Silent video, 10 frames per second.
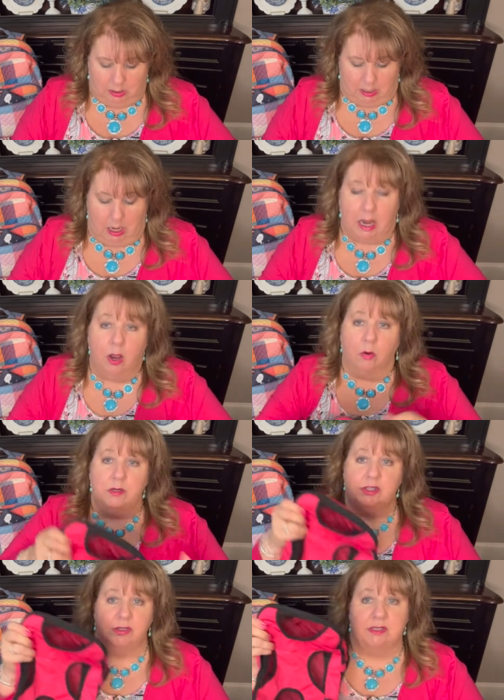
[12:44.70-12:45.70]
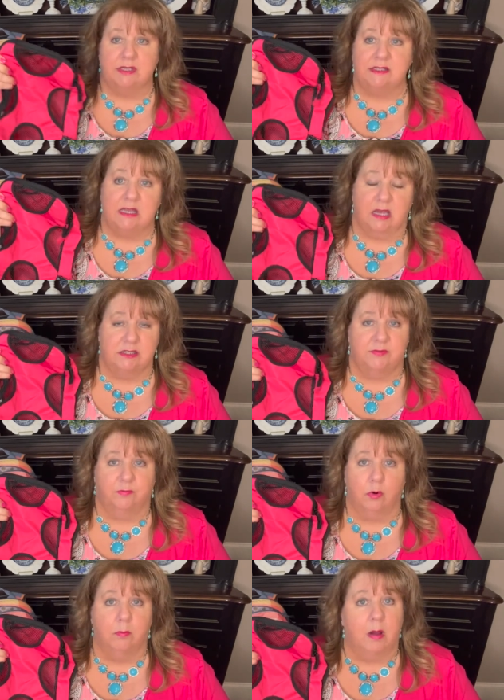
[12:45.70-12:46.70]
I always use this size
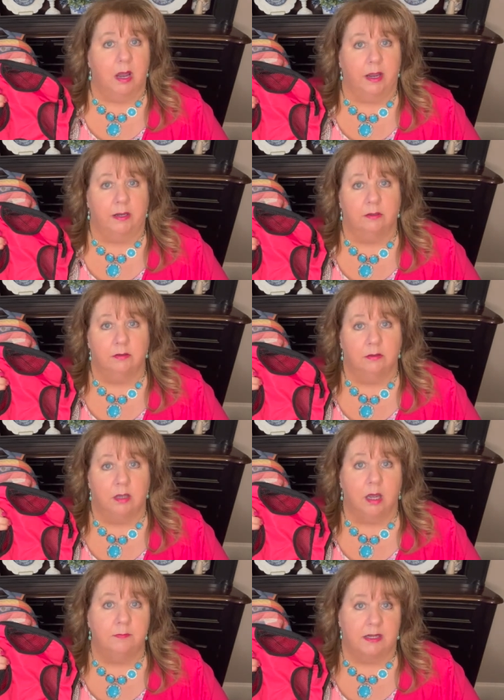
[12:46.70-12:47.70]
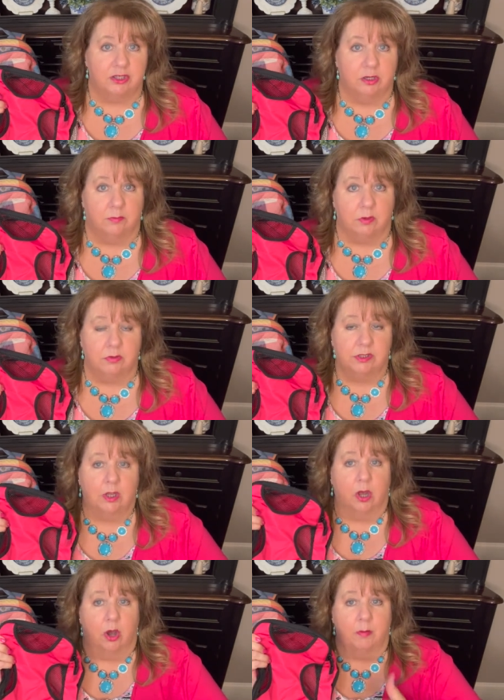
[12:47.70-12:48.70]
for my unmentionables.
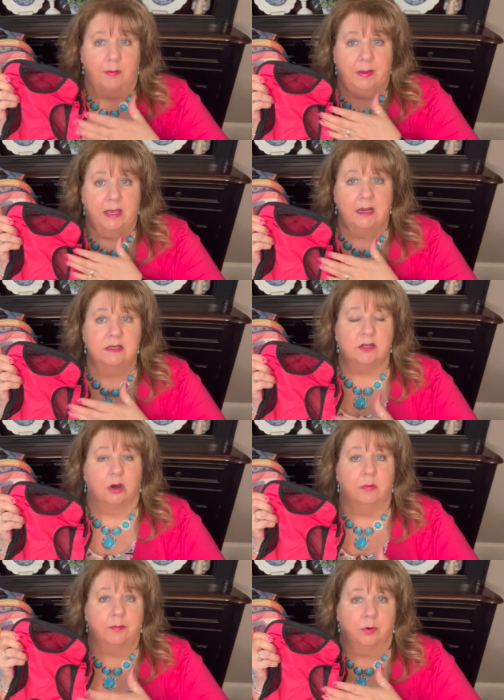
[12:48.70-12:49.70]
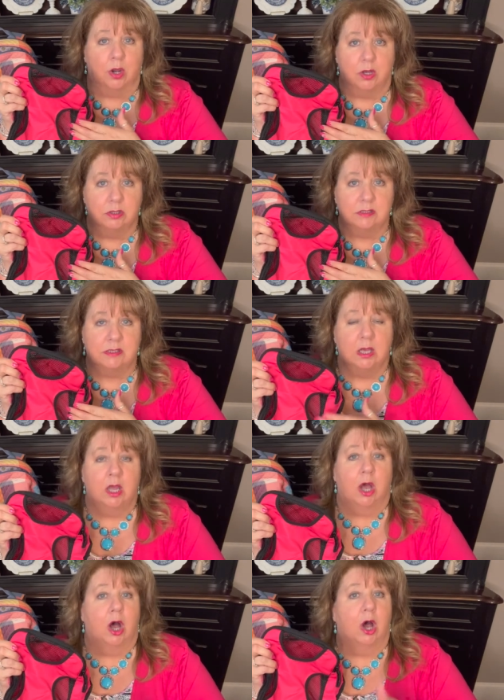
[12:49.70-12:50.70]
All my panties, all my bras,
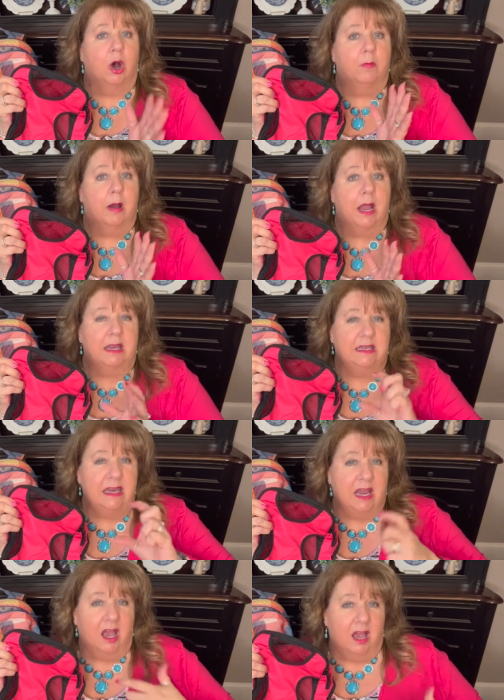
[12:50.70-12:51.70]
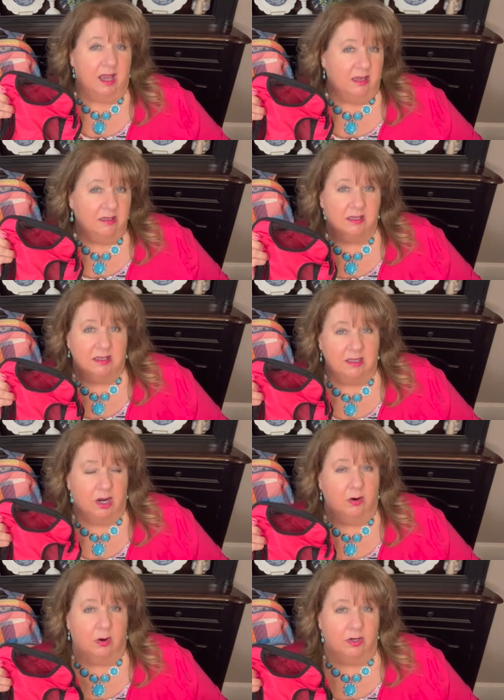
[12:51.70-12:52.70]
all my knee-high, you
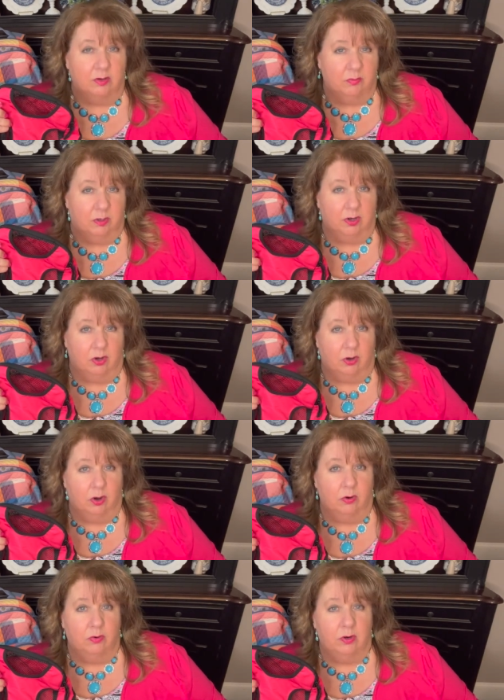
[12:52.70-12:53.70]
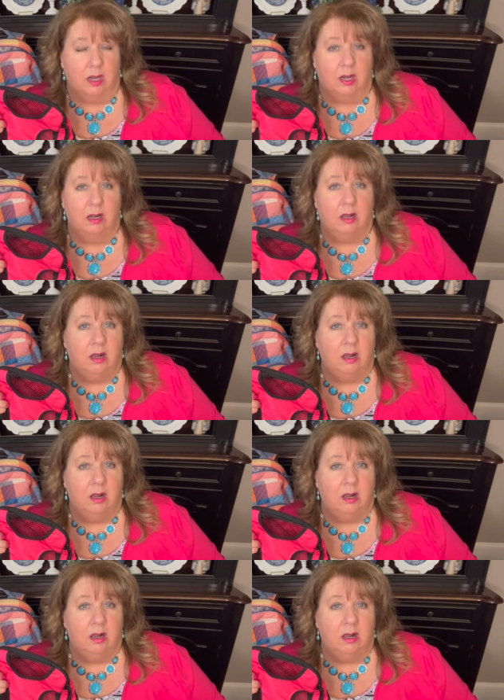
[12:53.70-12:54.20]
know, on, on cold, uh,